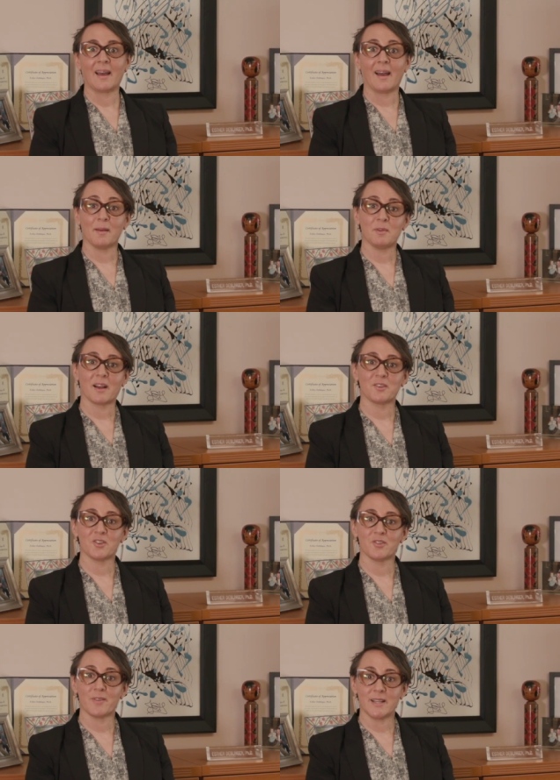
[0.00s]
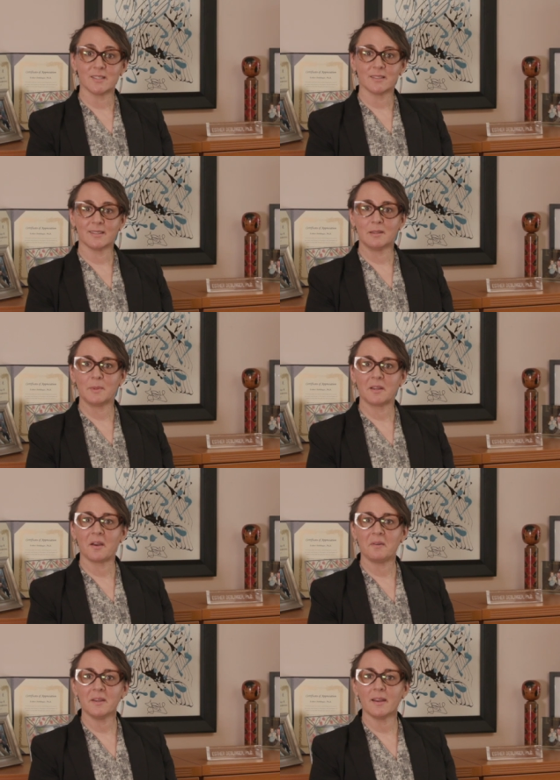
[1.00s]
I'm Dr. Rachel Silliman
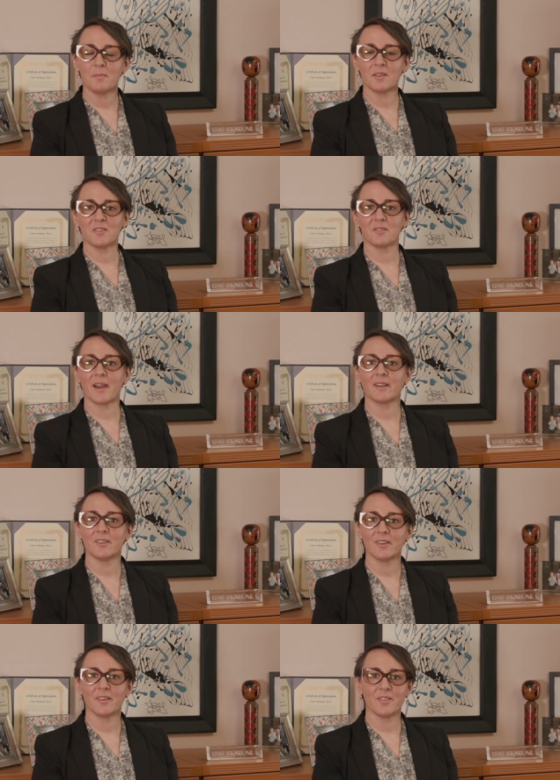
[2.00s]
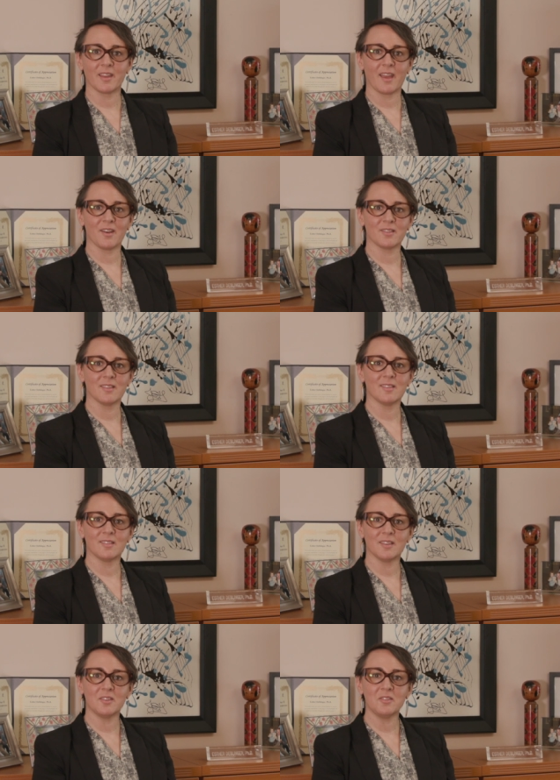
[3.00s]
Cohen. I'm the director of the CARES
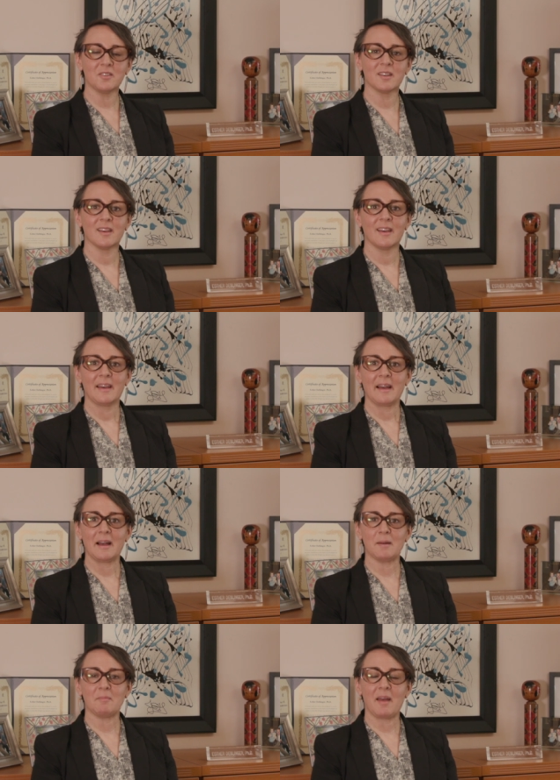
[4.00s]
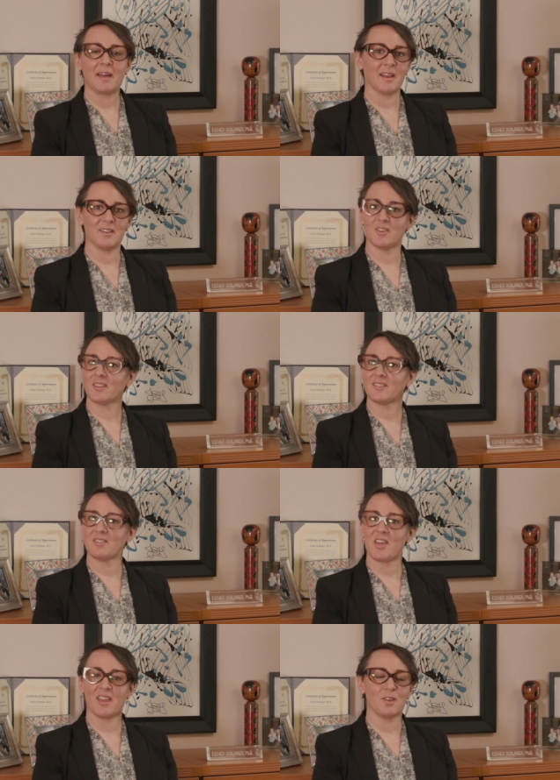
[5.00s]
Institute. Um, and I just
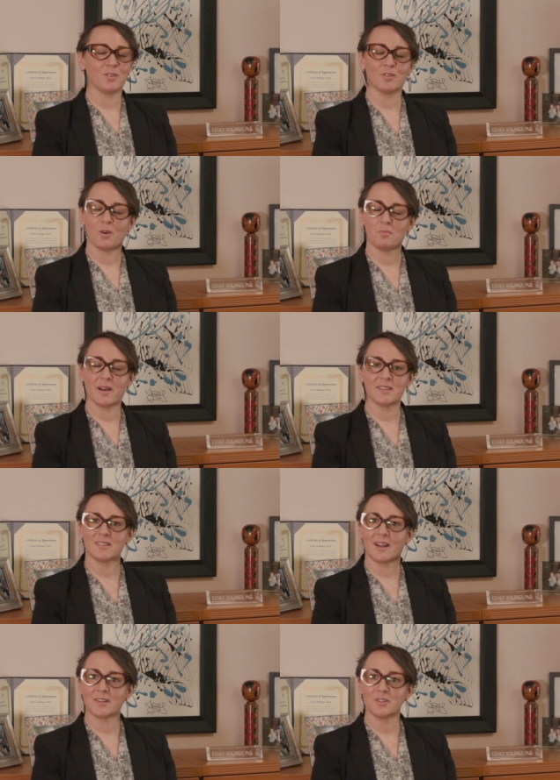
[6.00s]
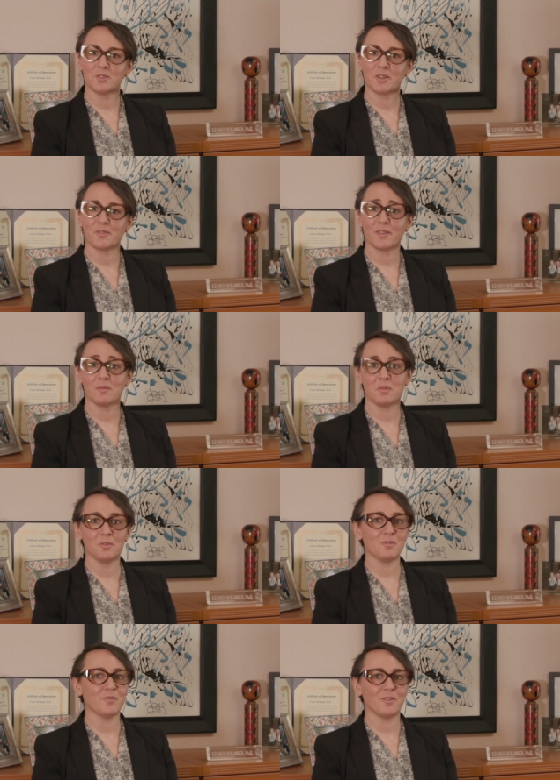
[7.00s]
thank you so much, Dr. George, for the
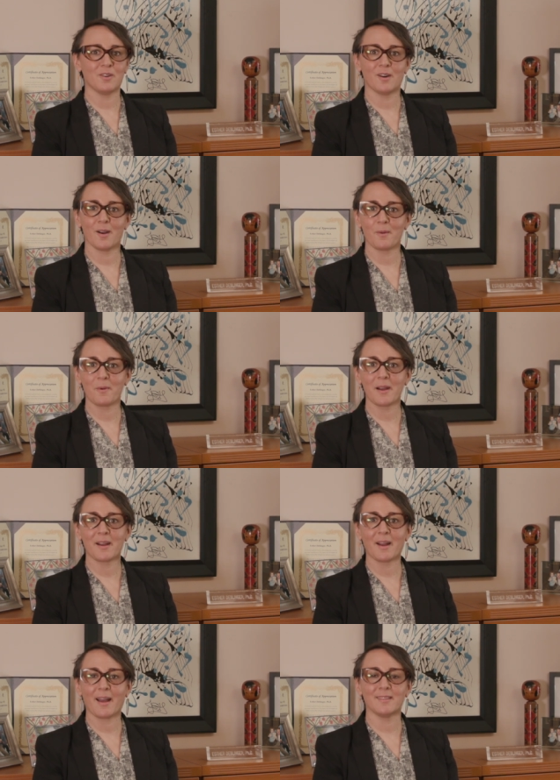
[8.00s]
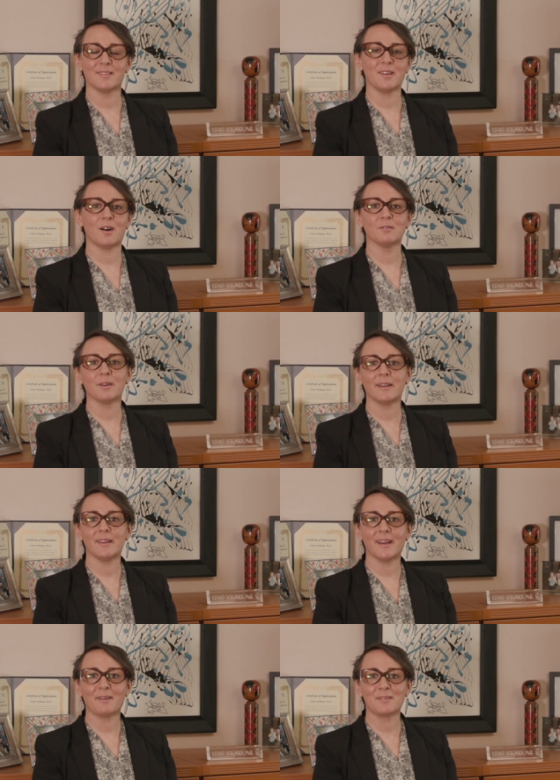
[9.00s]
beautiful artwork. I see
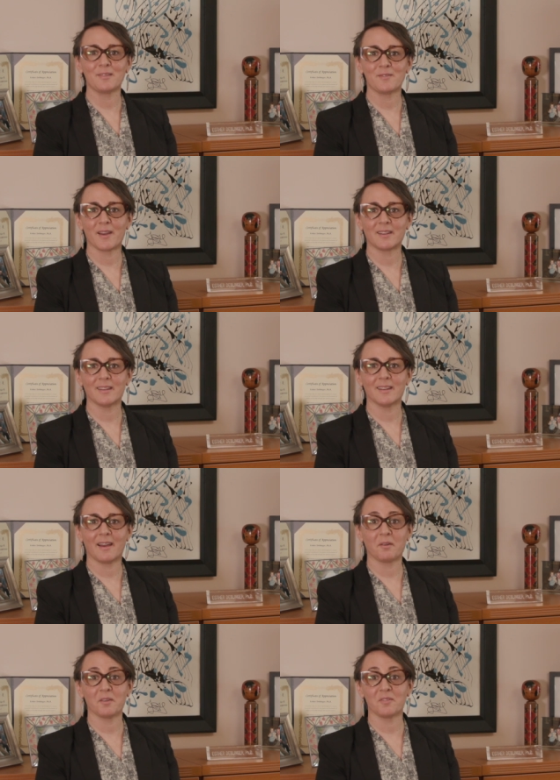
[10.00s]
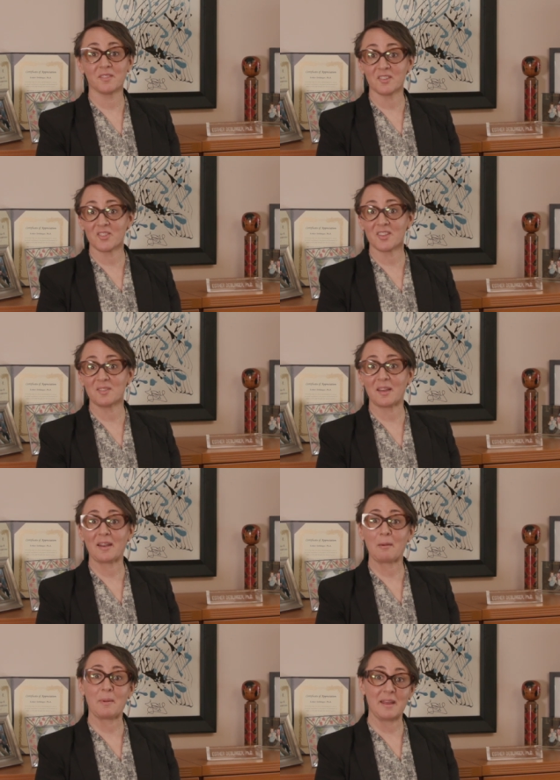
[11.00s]
already how it's affected our physicians and
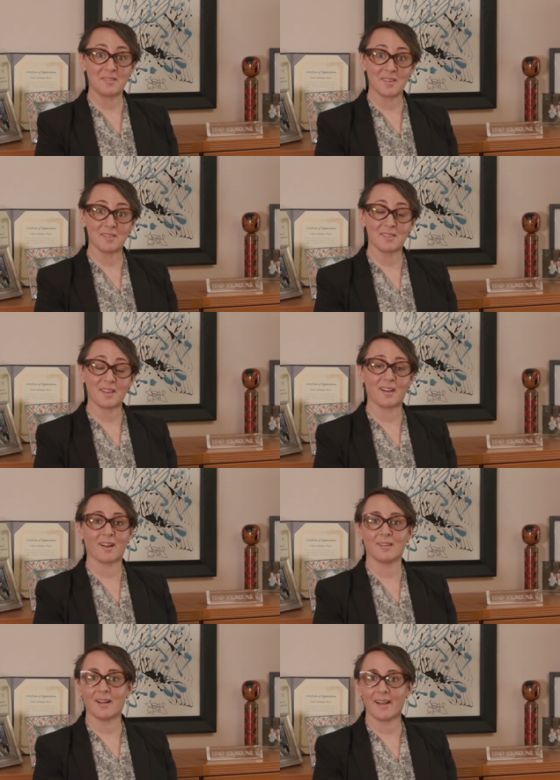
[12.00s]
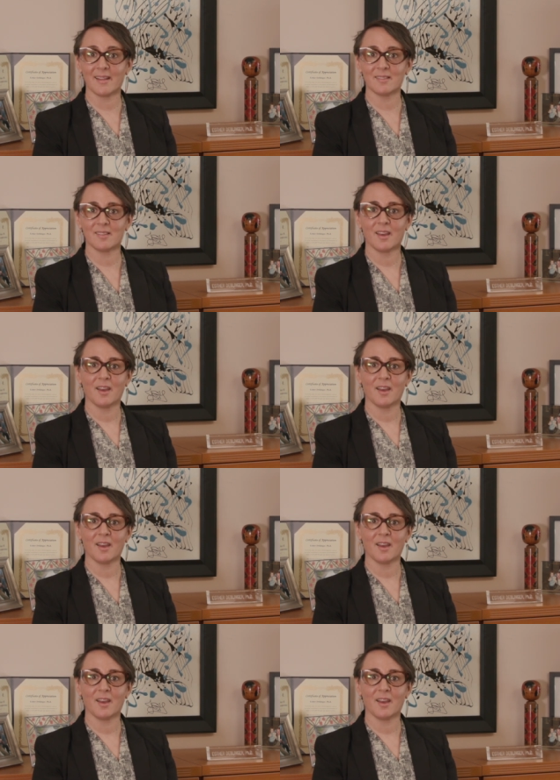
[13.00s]
our patients and our clients,